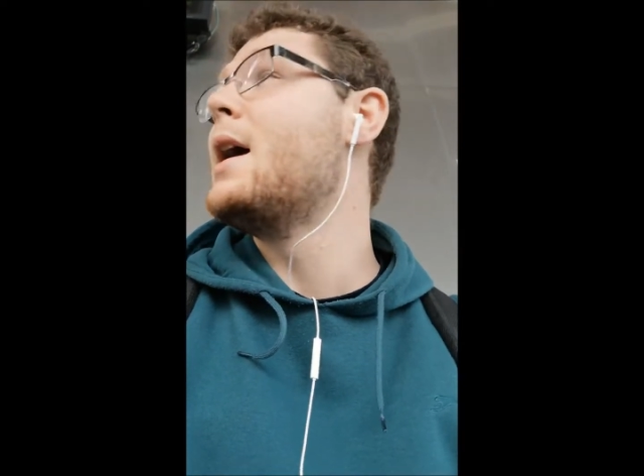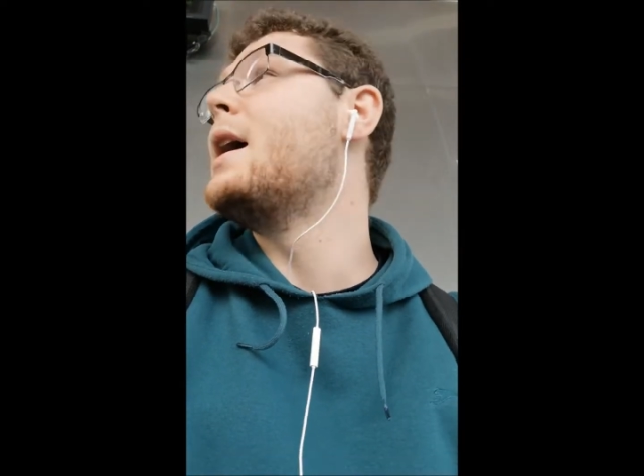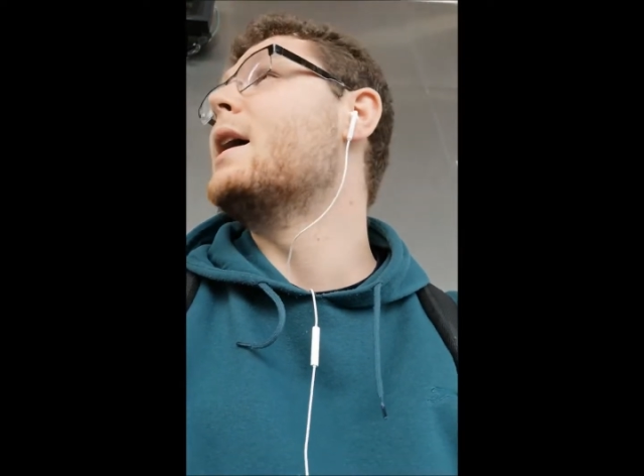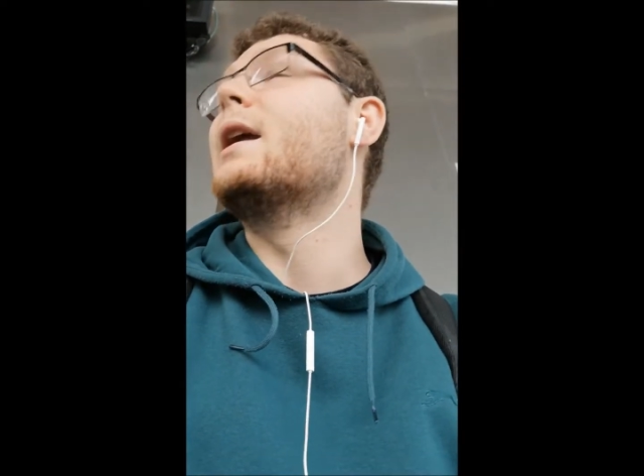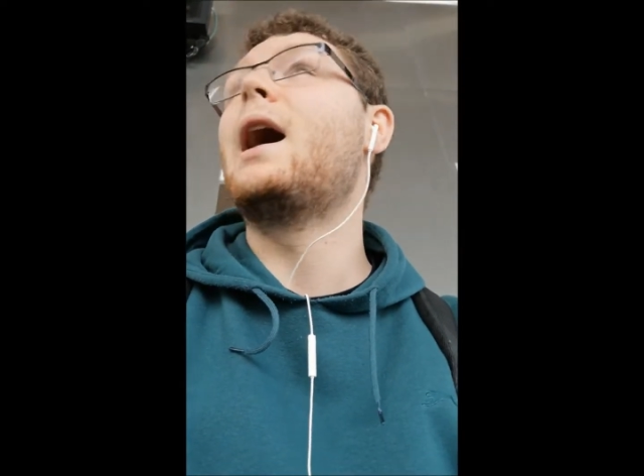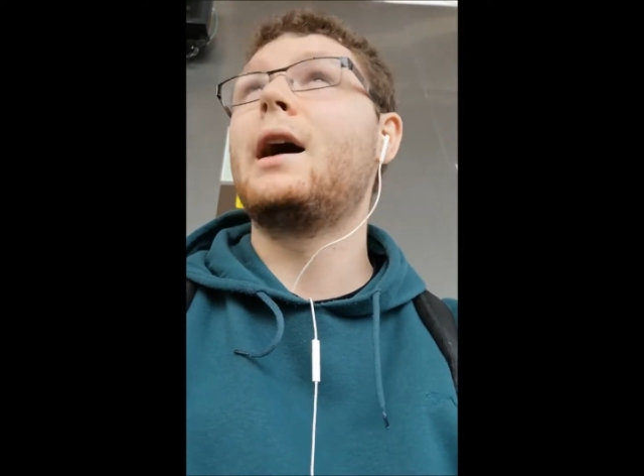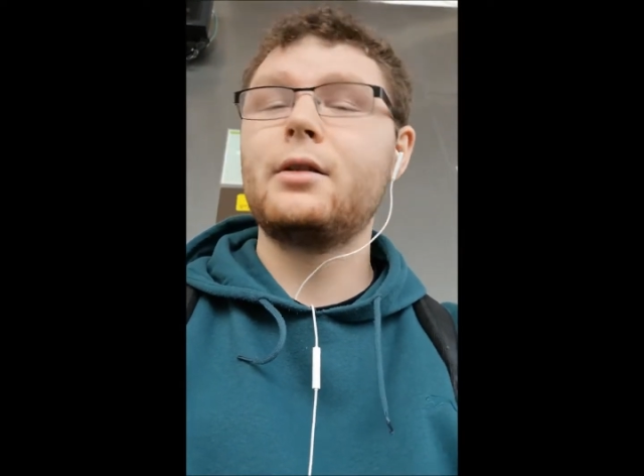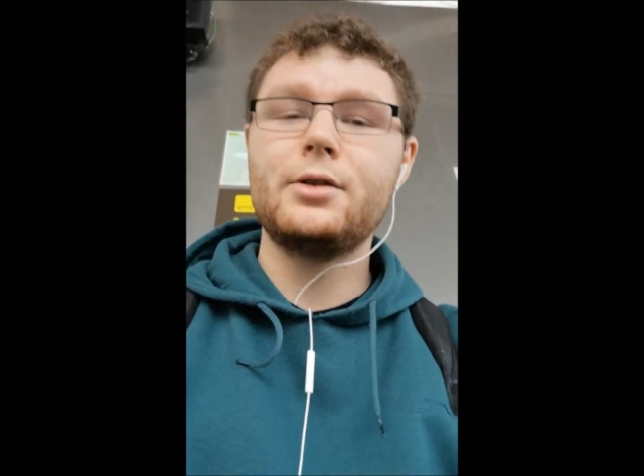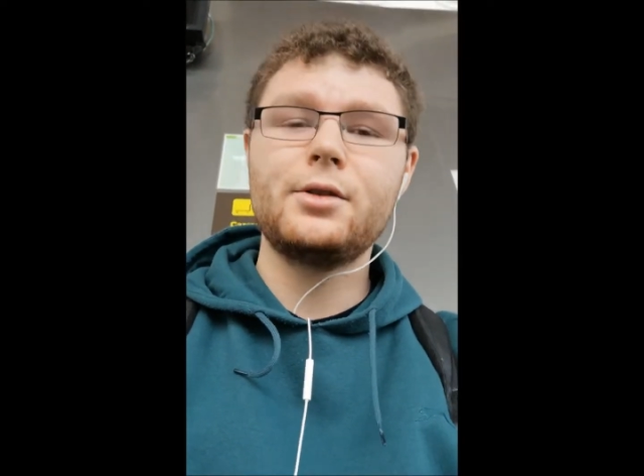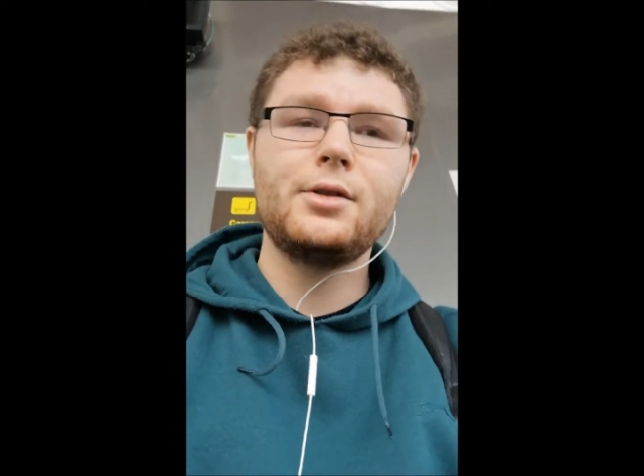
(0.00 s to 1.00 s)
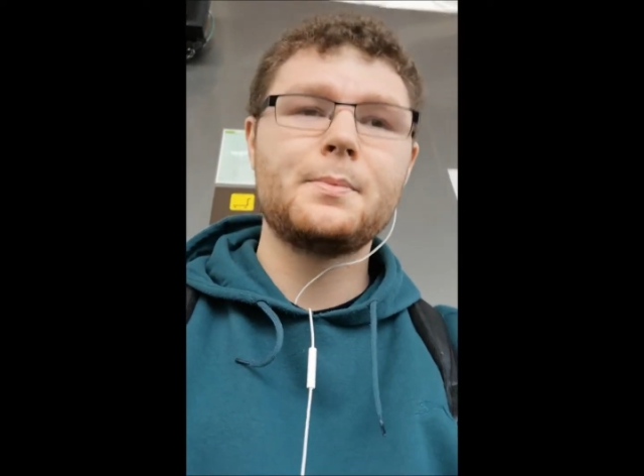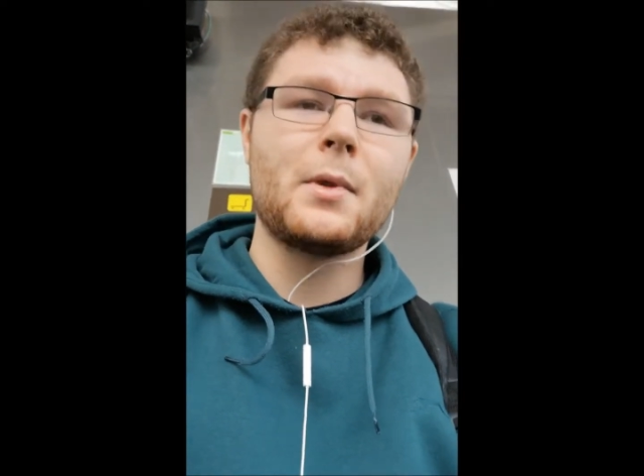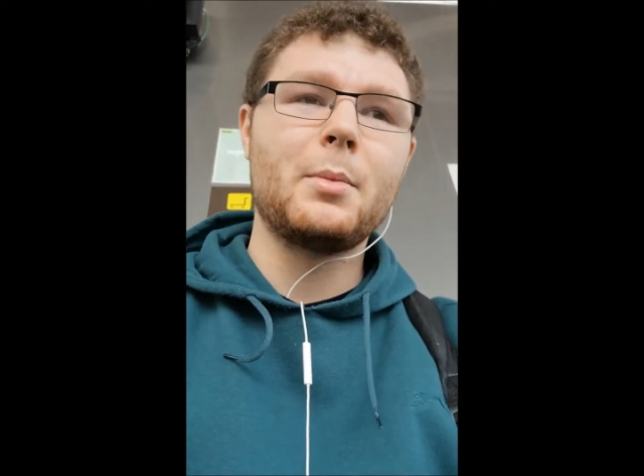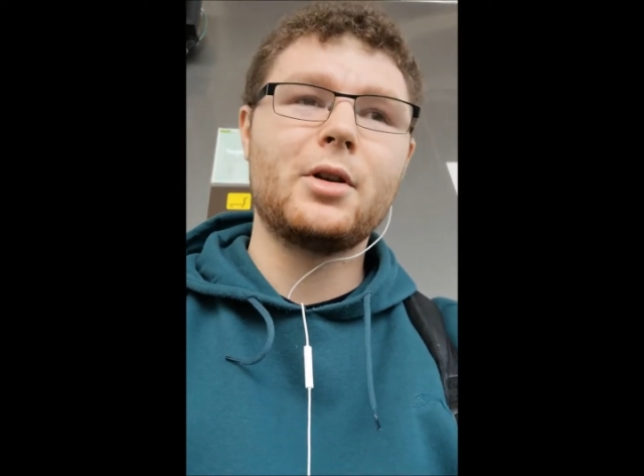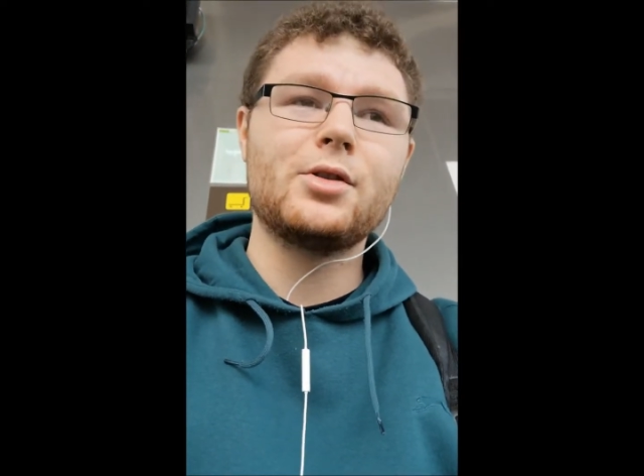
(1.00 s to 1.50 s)
in Ireland,
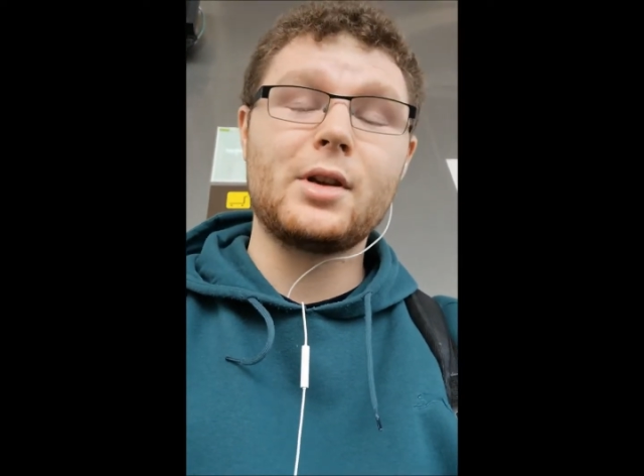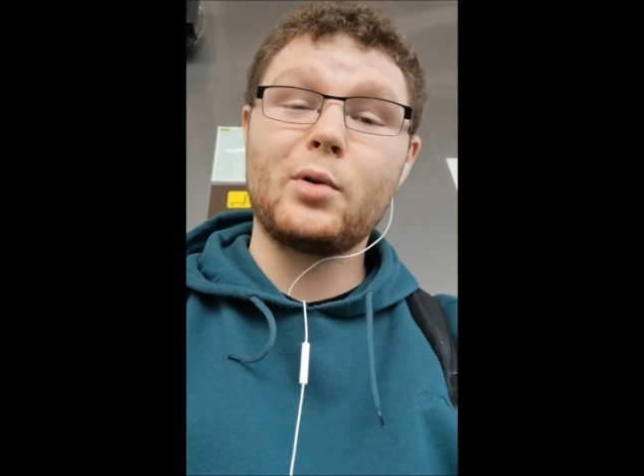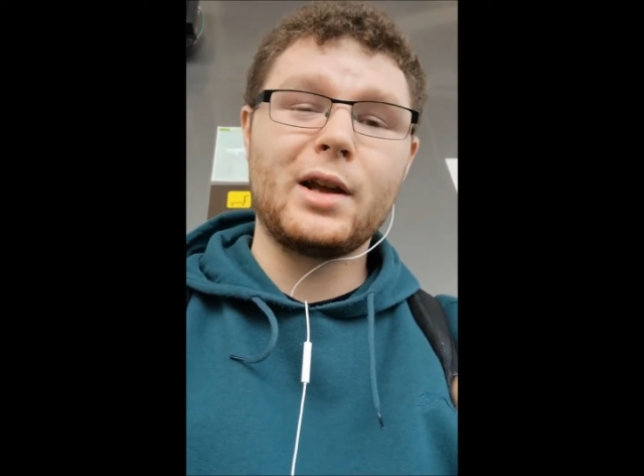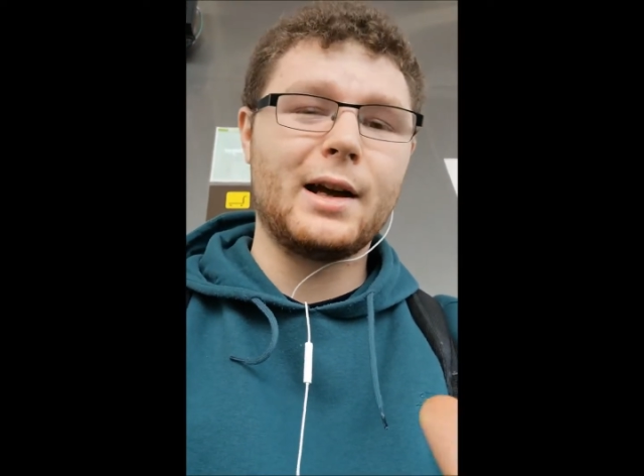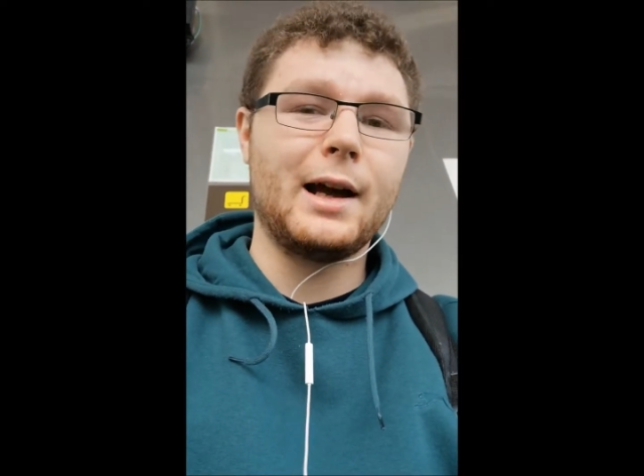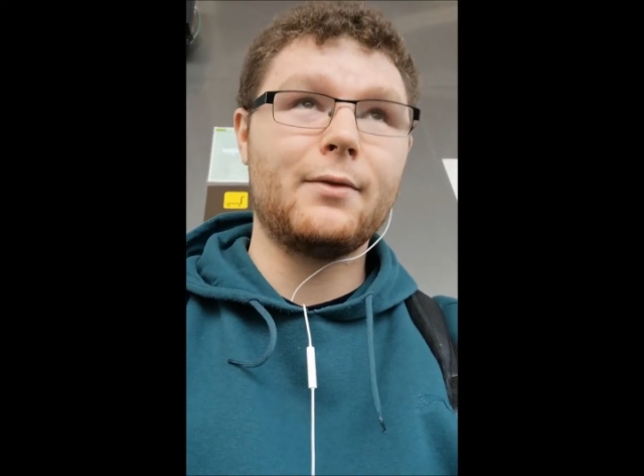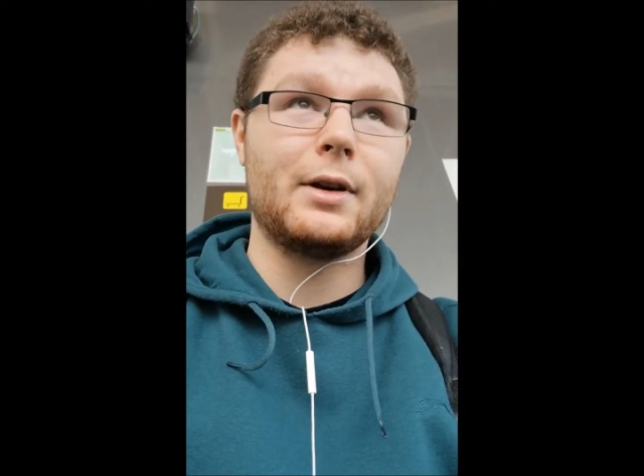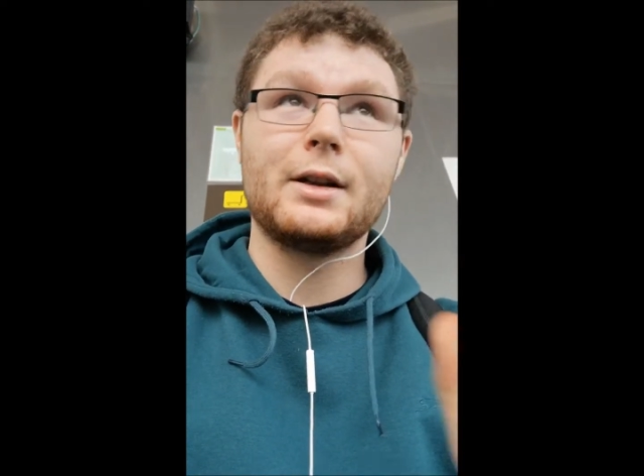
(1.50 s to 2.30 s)
because I only have